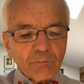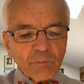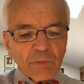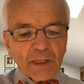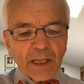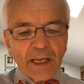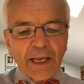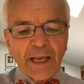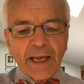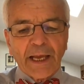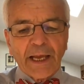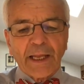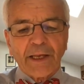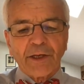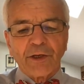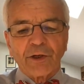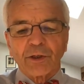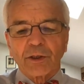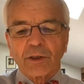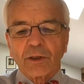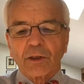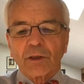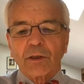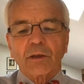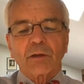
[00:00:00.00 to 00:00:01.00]
and
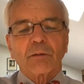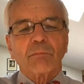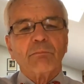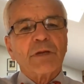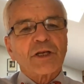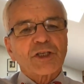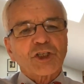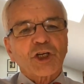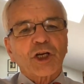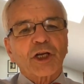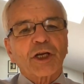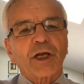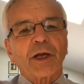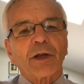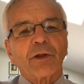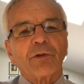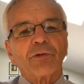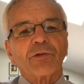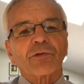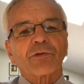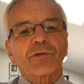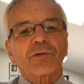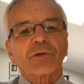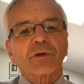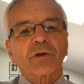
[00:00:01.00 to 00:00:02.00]

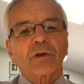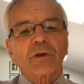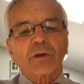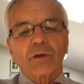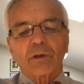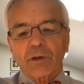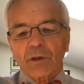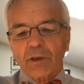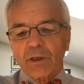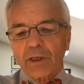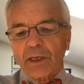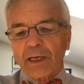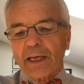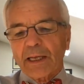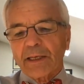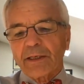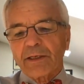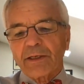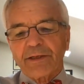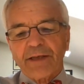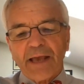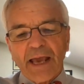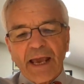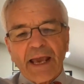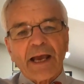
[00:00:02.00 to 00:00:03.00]
Michigan's and
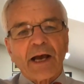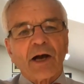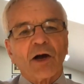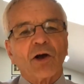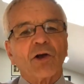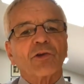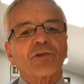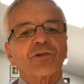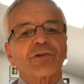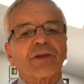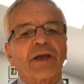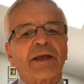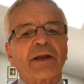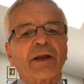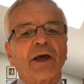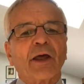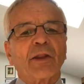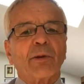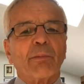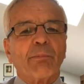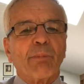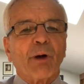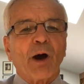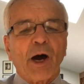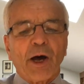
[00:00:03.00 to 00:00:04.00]
Yale's, and on
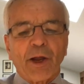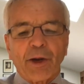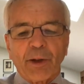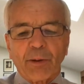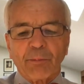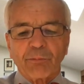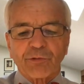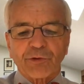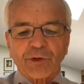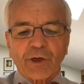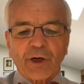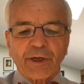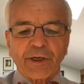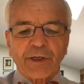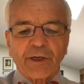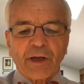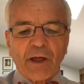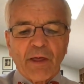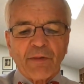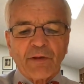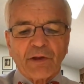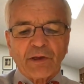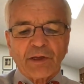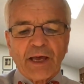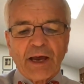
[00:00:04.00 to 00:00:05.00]
the bottom, starting
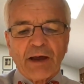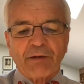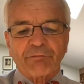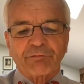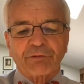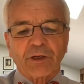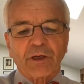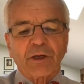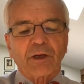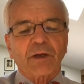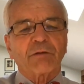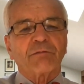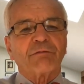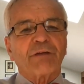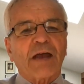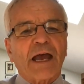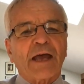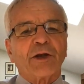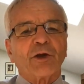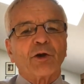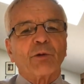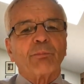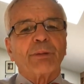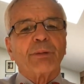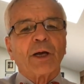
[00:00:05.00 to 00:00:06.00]
on the left,
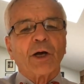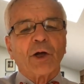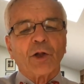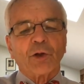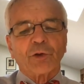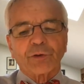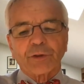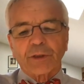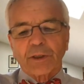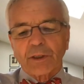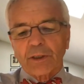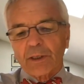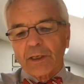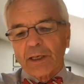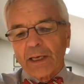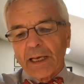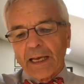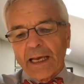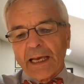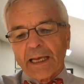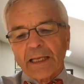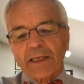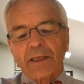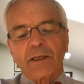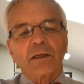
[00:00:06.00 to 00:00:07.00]
Vanderbilt
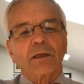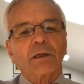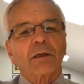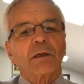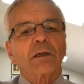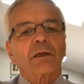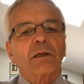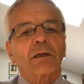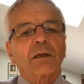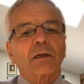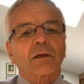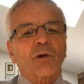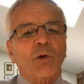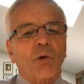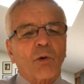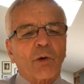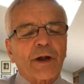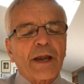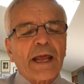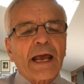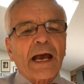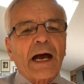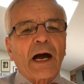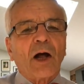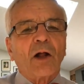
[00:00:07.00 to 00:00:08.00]
and
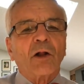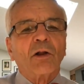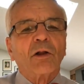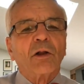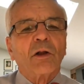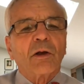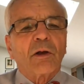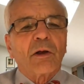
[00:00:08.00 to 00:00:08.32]
Cornell.